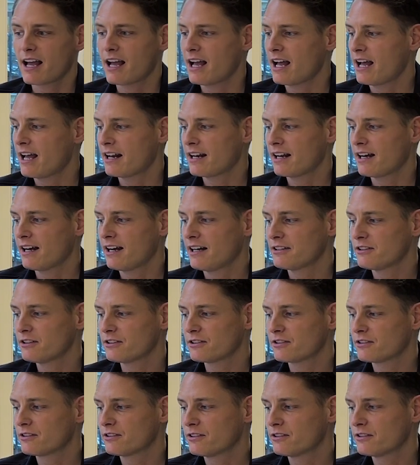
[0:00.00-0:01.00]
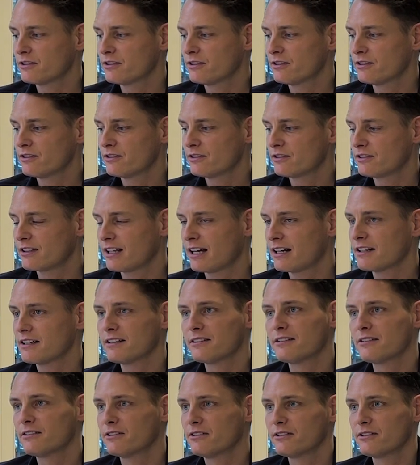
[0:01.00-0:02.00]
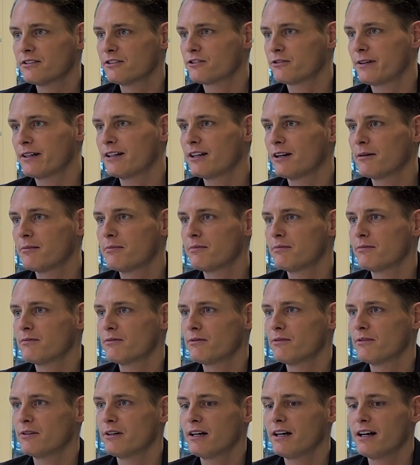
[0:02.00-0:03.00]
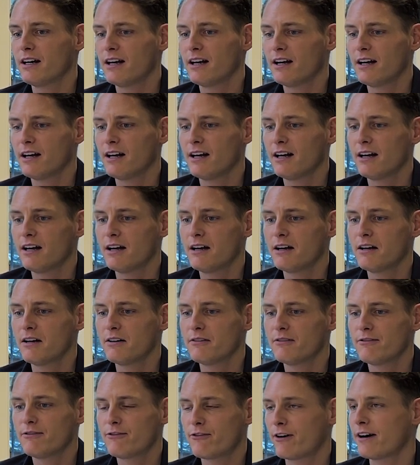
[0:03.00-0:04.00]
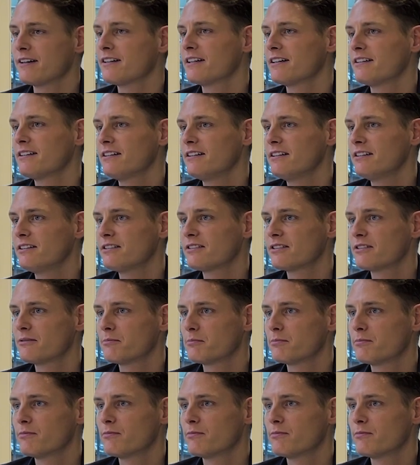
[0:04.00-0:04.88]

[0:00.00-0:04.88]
And I just started straight up friending these